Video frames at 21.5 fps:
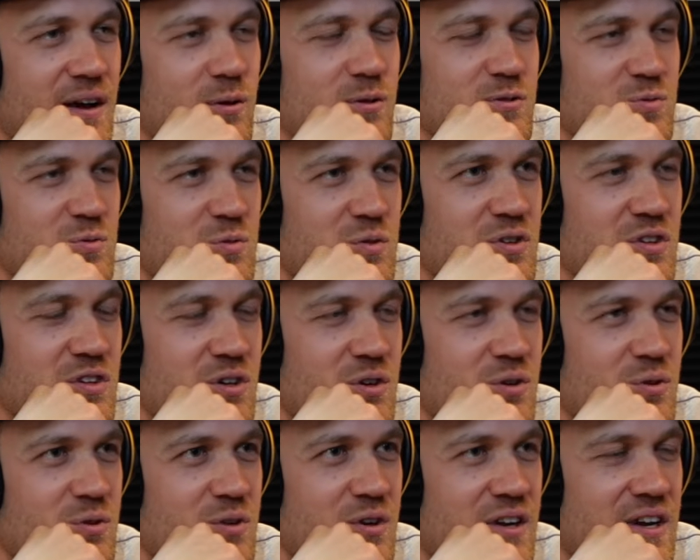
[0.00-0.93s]
that was really
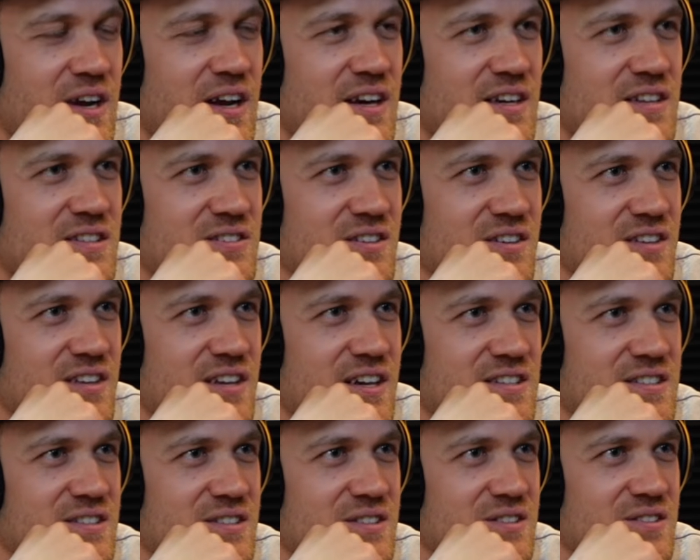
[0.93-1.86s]
cool. Yeah, I saw
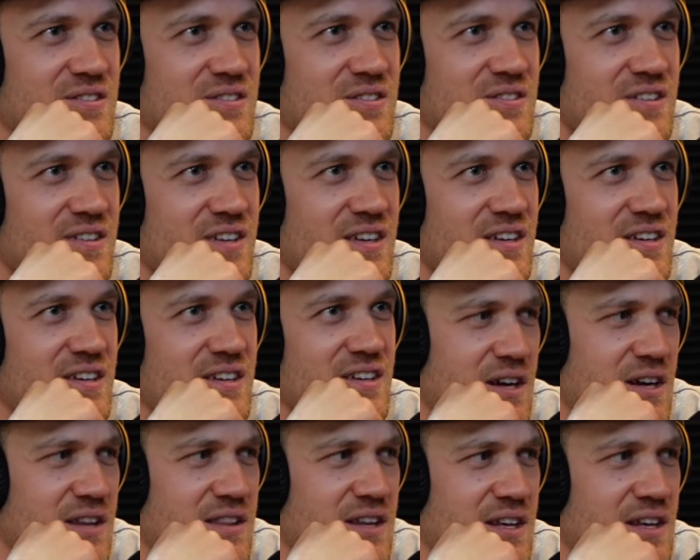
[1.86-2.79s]
that too.
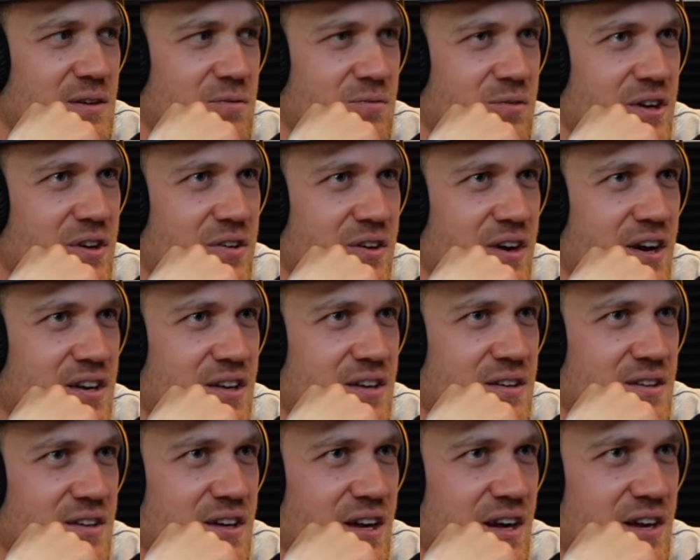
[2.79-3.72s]
I think he
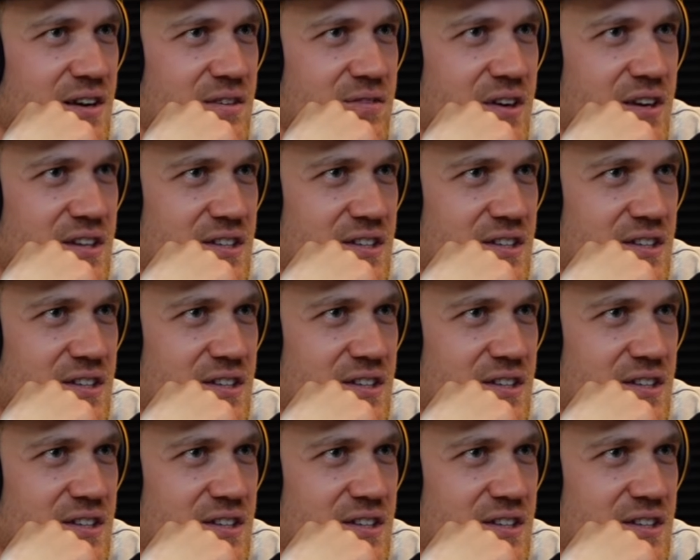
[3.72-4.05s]
recreated kind of